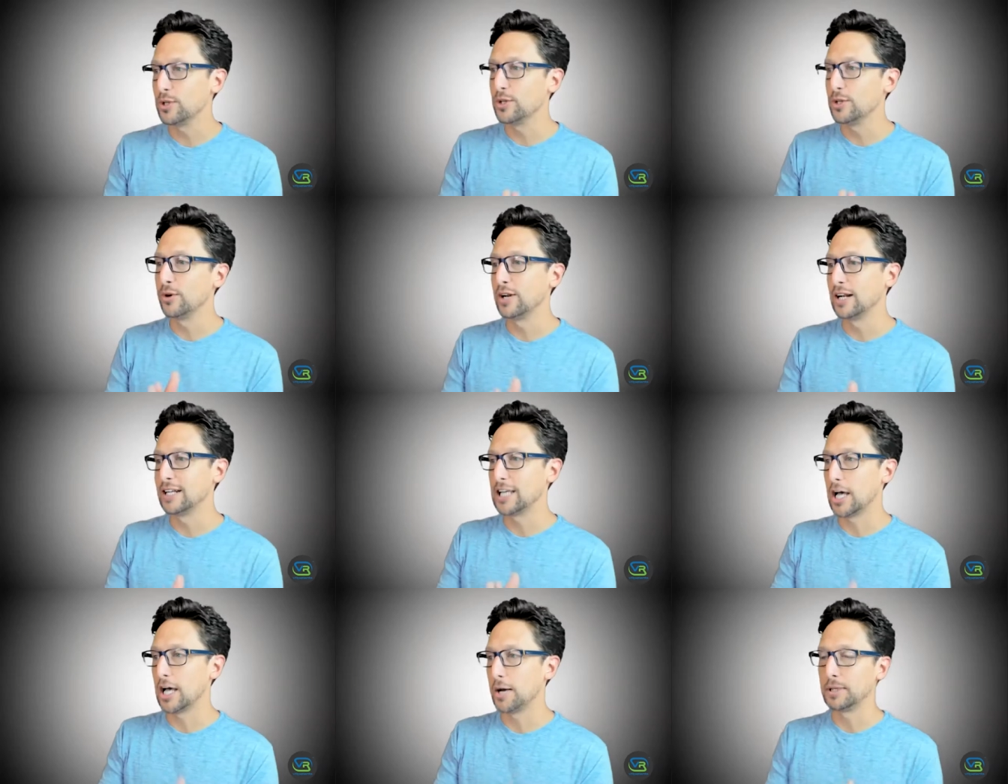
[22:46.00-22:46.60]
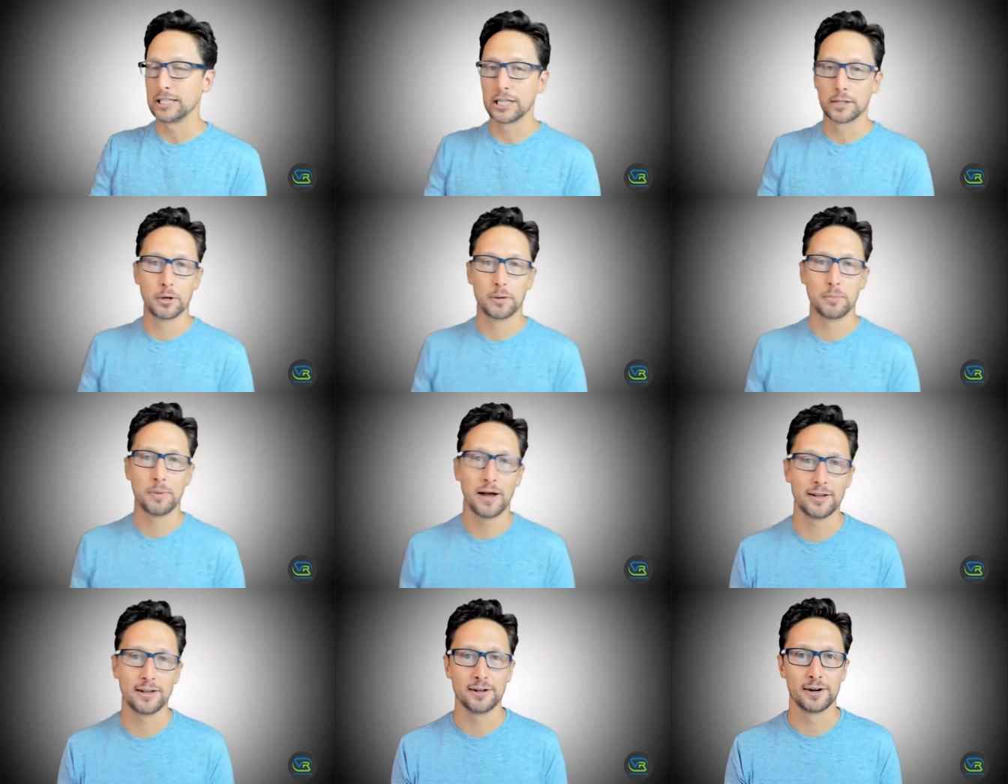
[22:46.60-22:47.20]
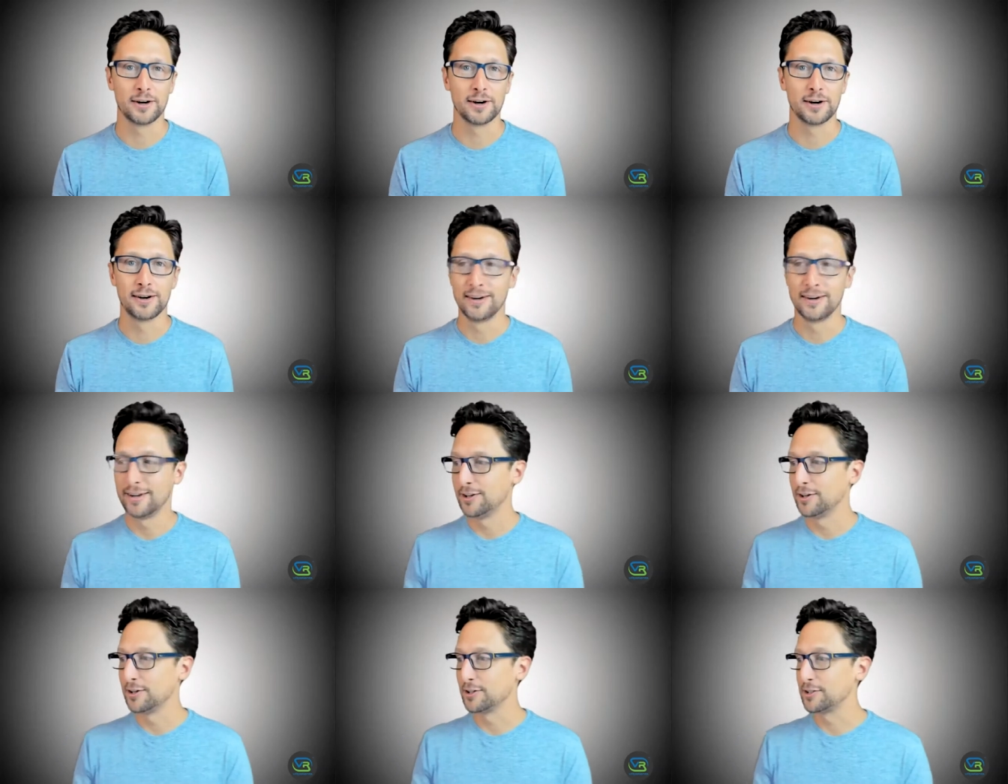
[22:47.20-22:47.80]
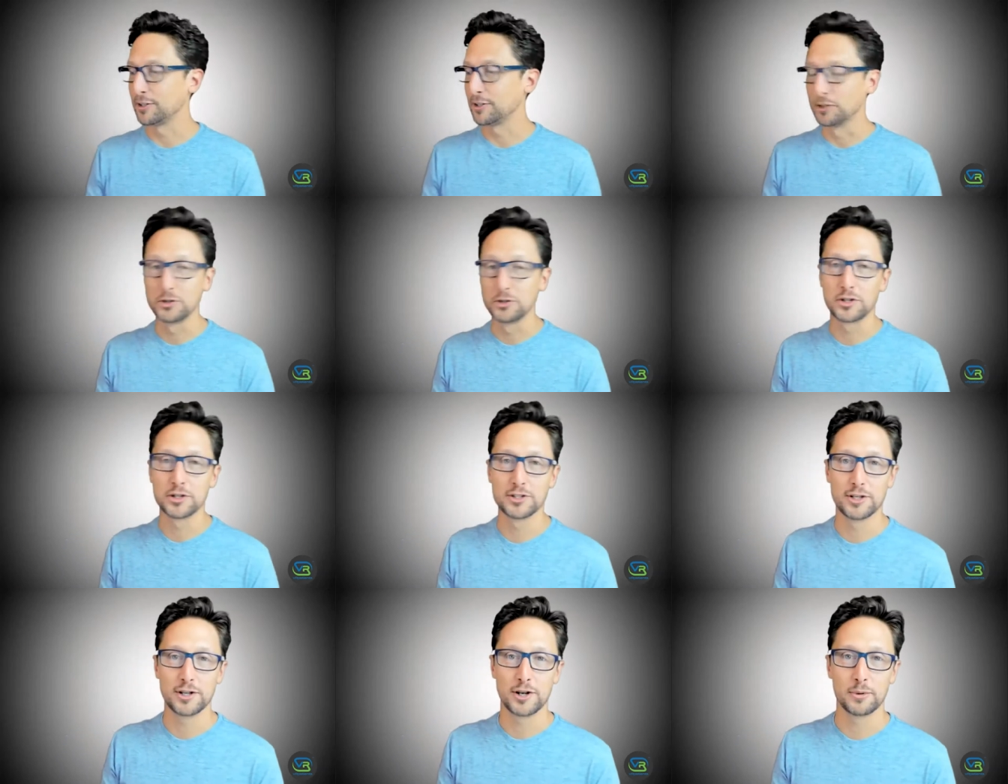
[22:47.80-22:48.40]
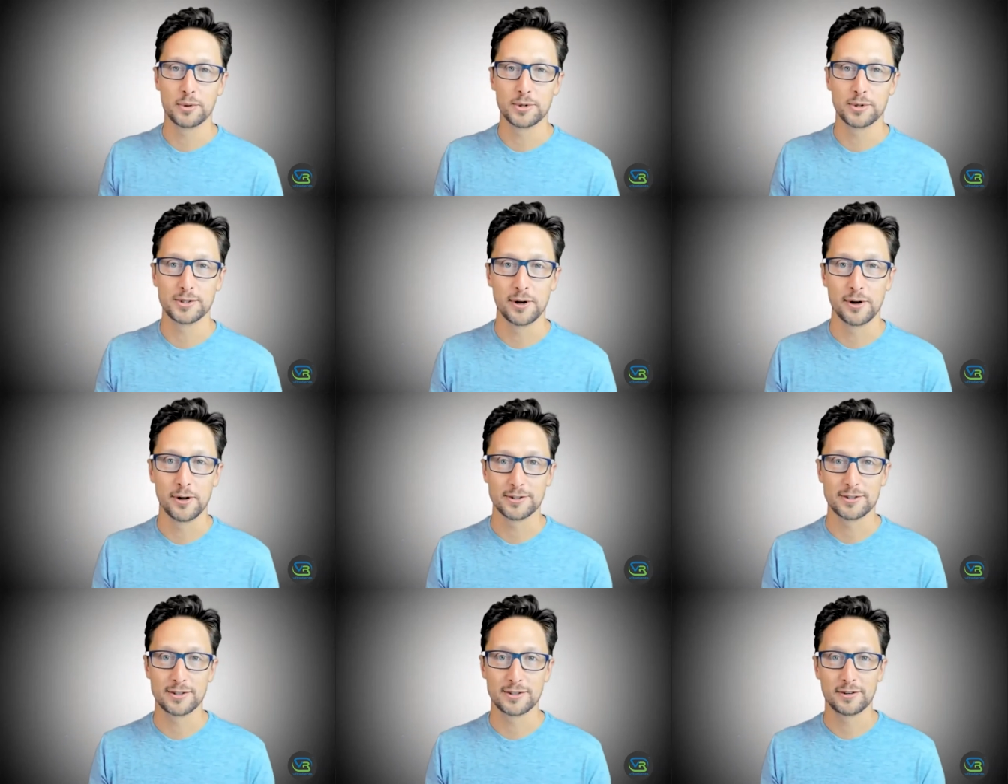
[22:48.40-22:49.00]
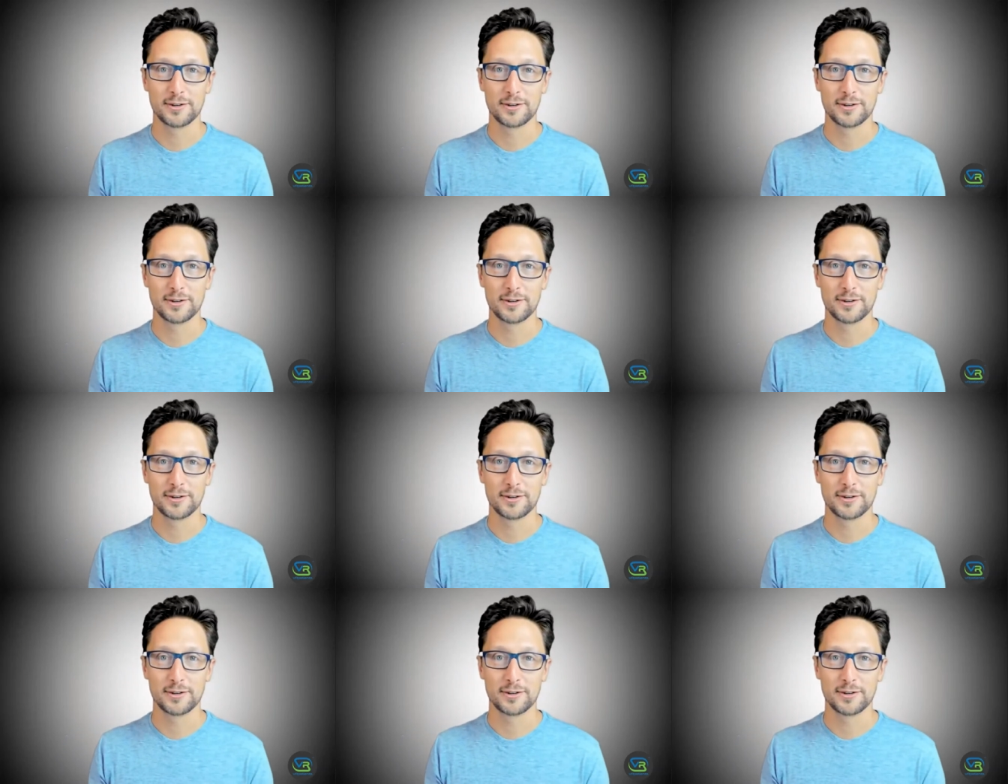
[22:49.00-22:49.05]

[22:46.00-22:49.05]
going to tell me a little bit about your solutions and your results?